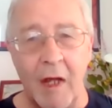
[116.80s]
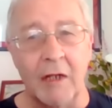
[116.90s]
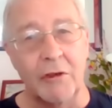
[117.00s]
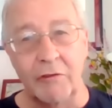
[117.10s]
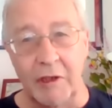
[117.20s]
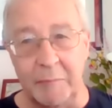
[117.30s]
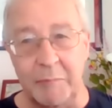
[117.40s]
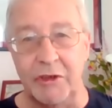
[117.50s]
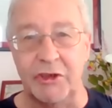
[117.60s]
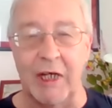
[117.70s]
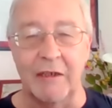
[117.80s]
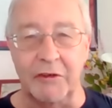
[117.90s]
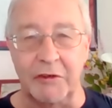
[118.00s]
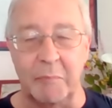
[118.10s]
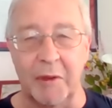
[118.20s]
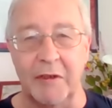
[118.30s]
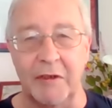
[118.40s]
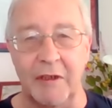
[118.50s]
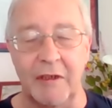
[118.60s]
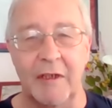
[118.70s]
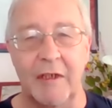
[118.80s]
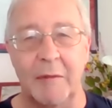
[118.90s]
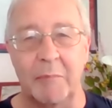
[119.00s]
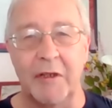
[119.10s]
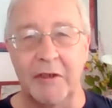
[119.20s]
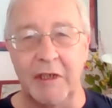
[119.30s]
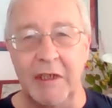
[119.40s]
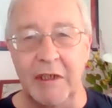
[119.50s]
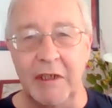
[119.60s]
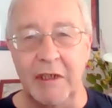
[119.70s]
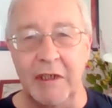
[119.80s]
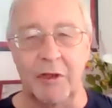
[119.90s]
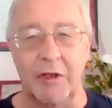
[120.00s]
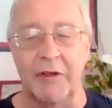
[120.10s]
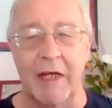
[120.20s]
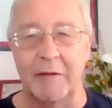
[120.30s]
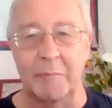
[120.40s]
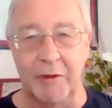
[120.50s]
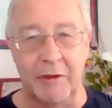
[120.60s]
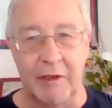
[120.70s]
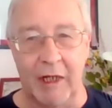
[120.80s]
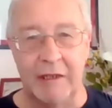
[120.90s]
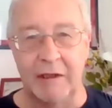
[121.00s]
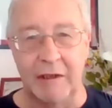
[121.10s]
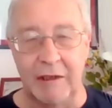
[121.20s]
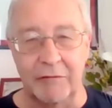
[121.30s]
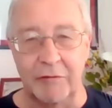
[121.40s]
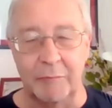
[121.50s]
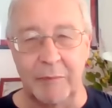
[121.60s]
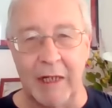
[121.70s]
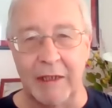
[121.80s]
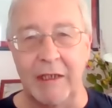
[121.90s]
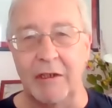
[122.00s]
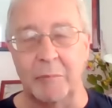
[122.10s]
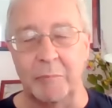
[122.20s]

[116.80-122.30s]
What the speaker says: I'd already been challenged by the interviewer on that, but hadn't had any